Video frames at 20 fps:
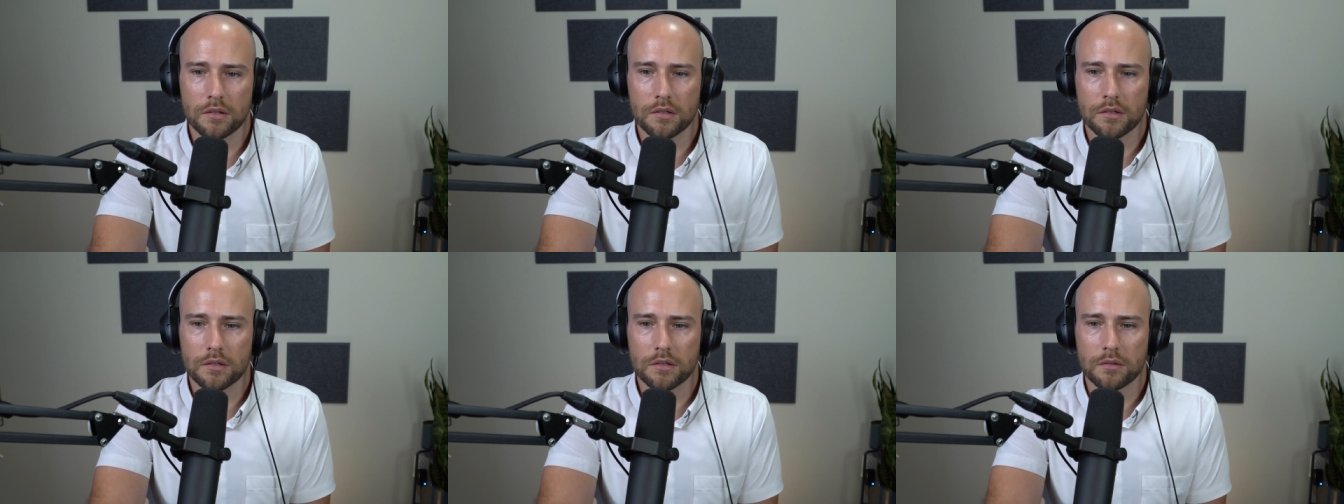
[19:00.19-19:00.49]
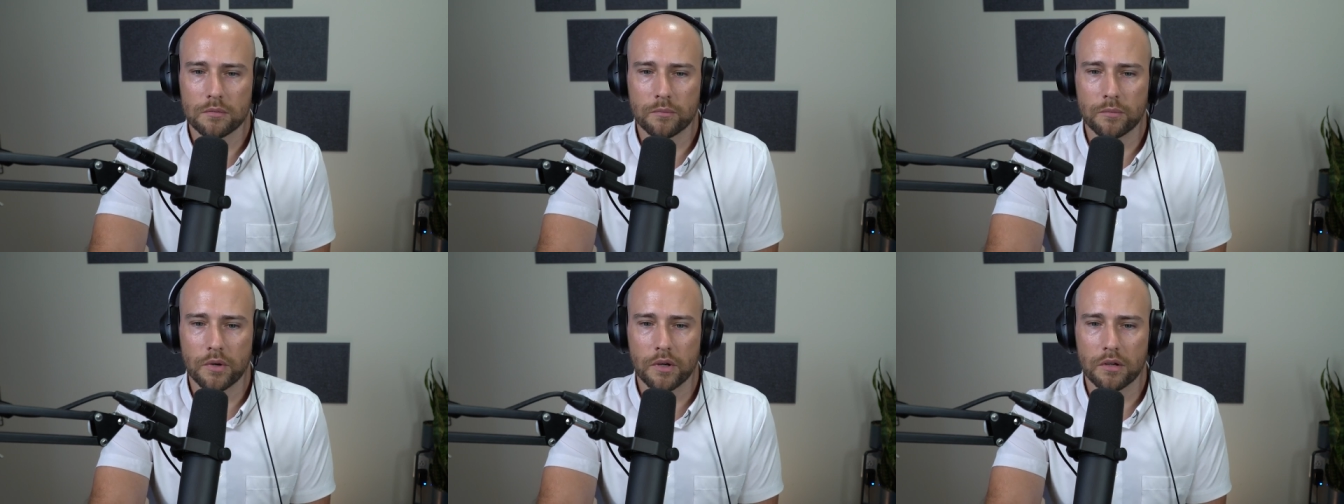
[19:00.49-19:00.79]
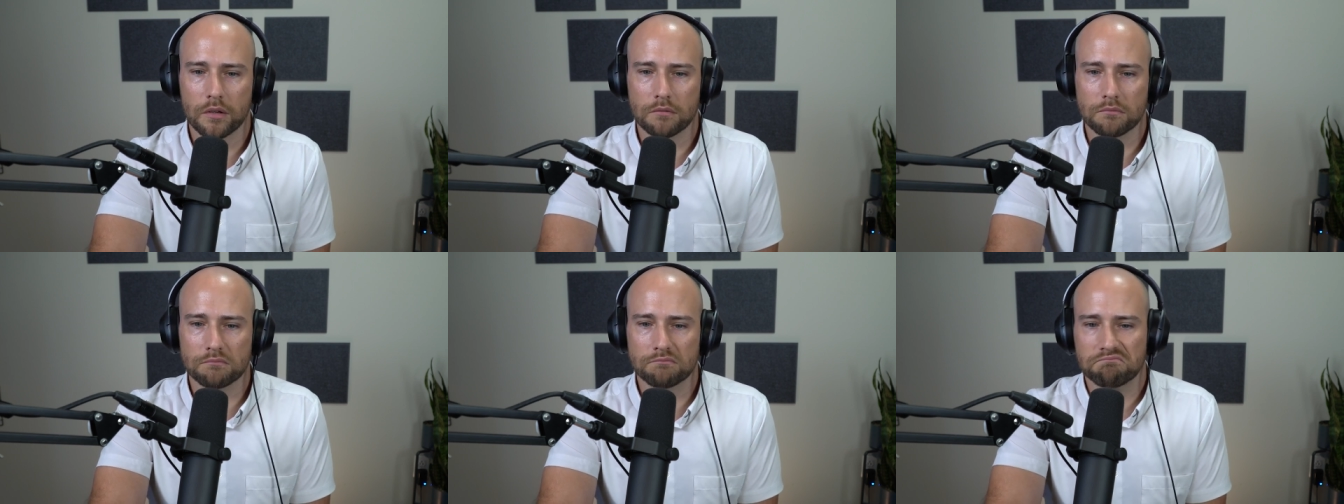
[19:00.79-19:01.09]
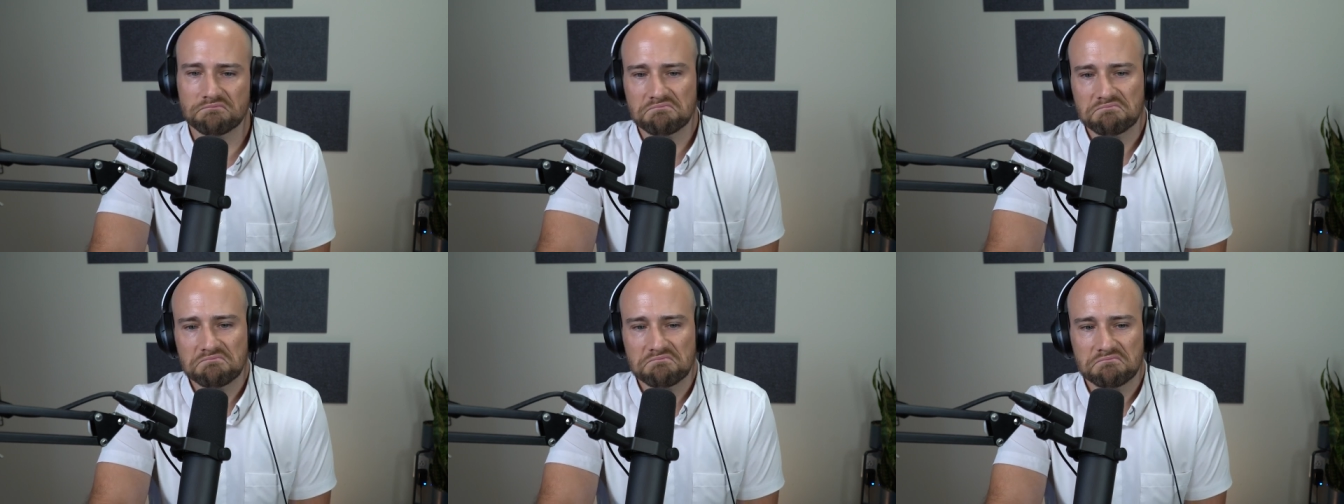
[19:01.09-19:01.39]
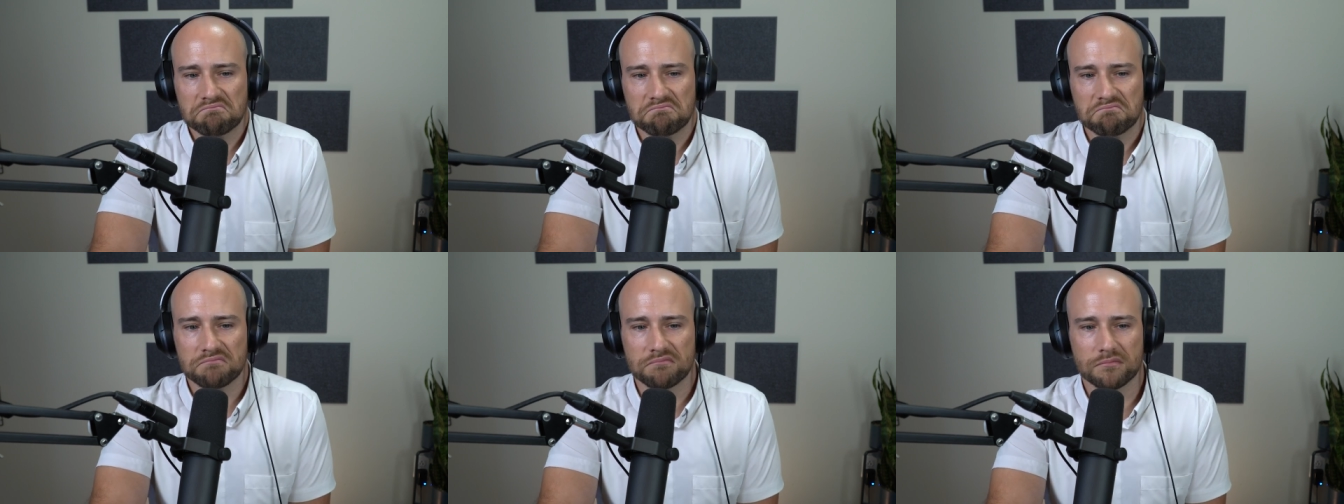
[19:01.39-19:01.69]
mm-hmm. but
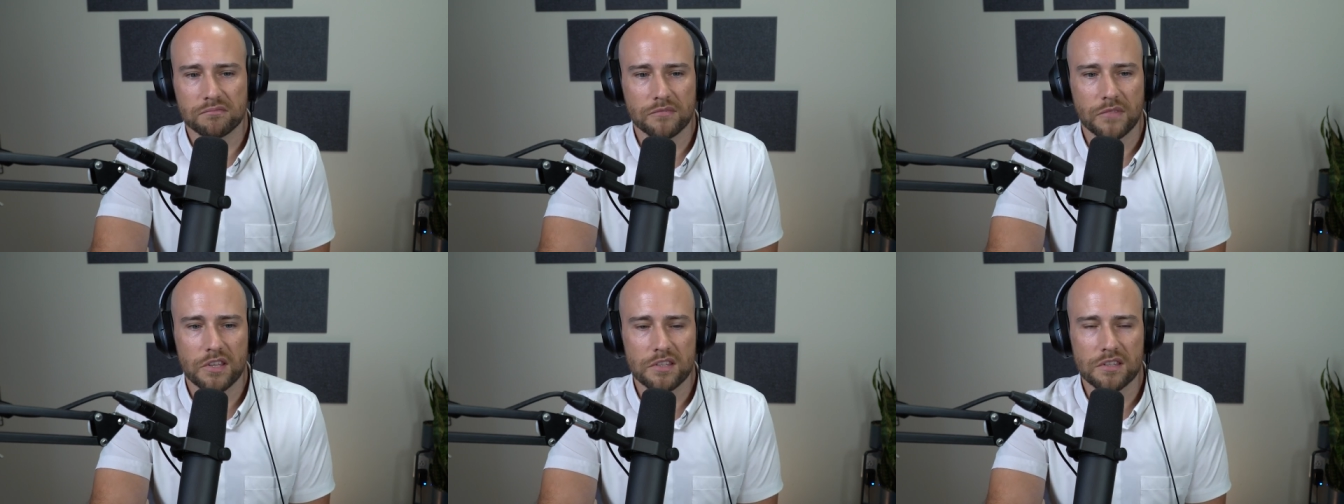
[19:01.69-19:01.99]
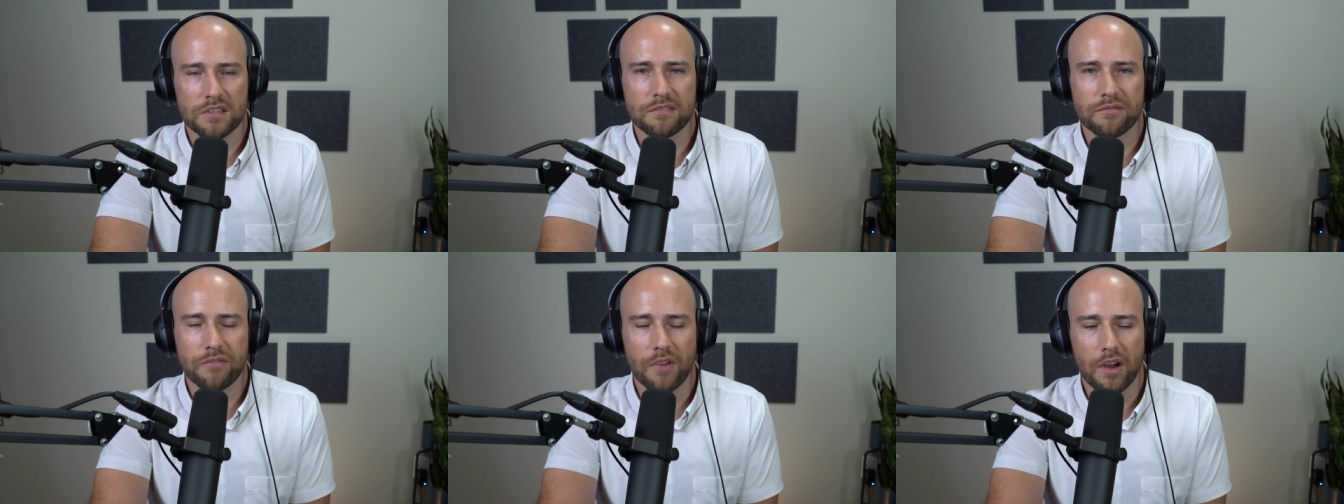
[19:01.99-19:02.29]
is this